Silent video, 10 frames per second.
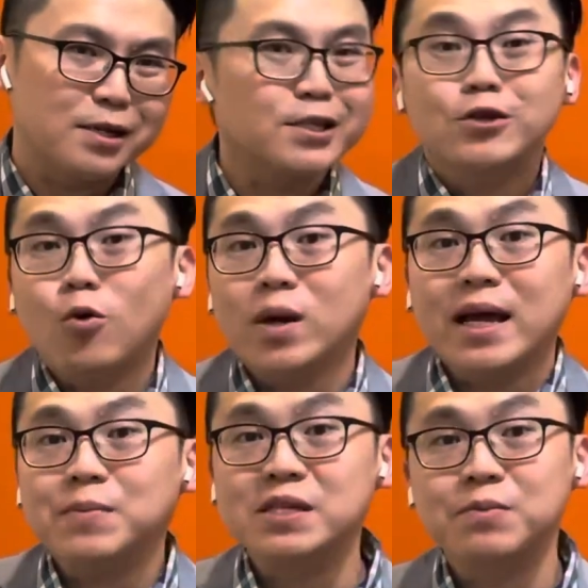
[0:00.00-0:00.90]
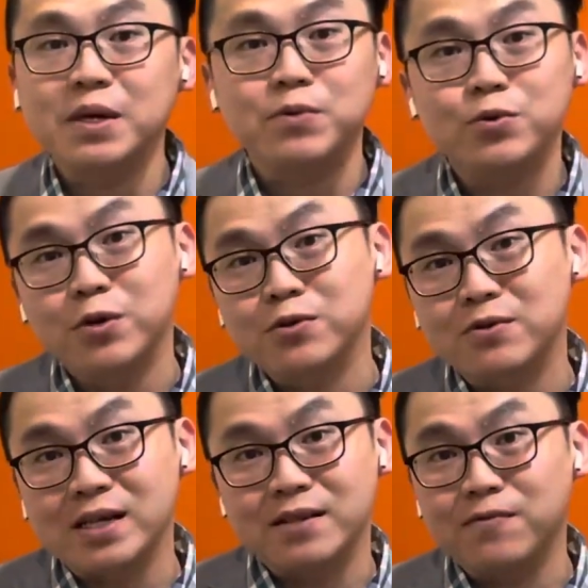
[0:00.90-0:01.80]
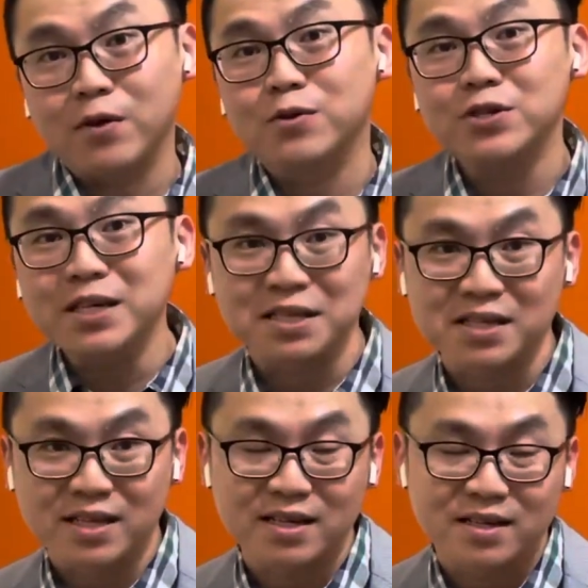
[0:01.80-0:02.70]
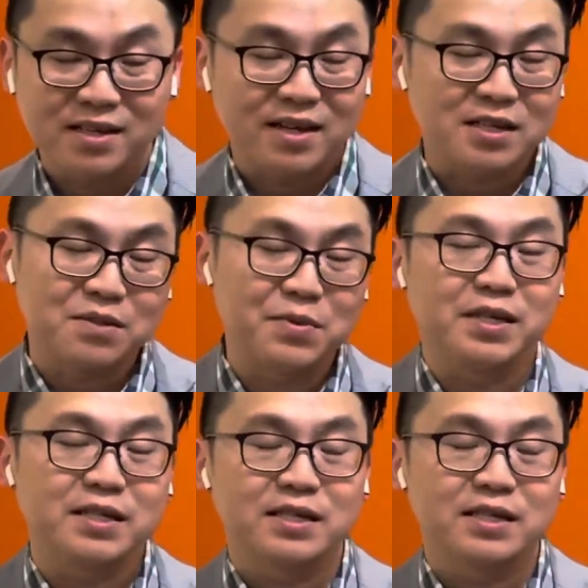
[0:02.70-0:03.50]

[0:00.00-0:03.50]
So what happens to people who don't trust and follow Jesus? He asked me.